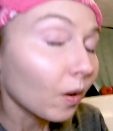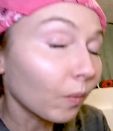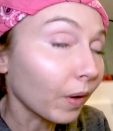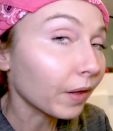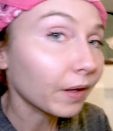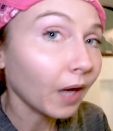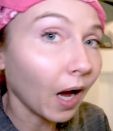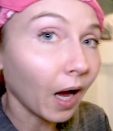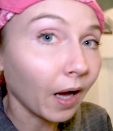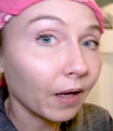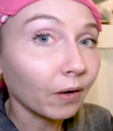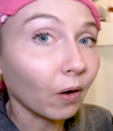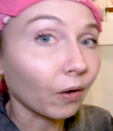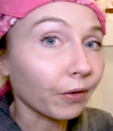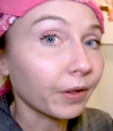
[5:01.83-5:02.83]
with
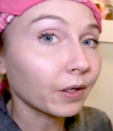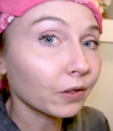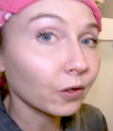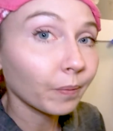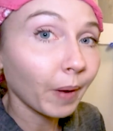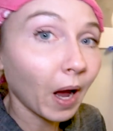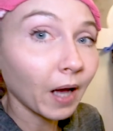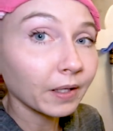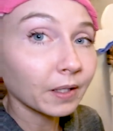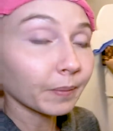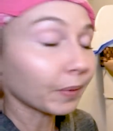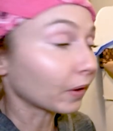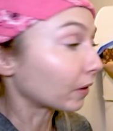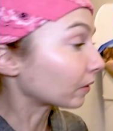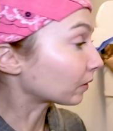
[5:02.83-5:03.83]
God, all things are
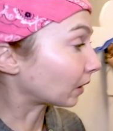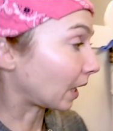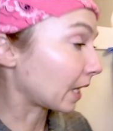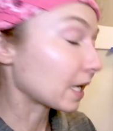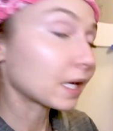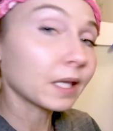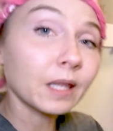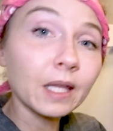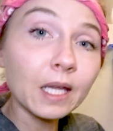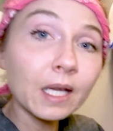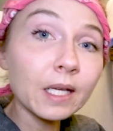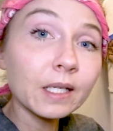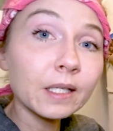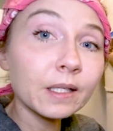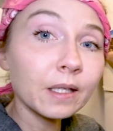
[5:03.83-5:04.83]
possible, like
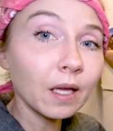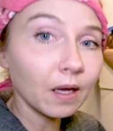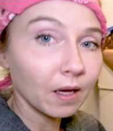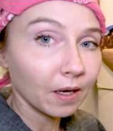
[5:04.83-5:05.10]
these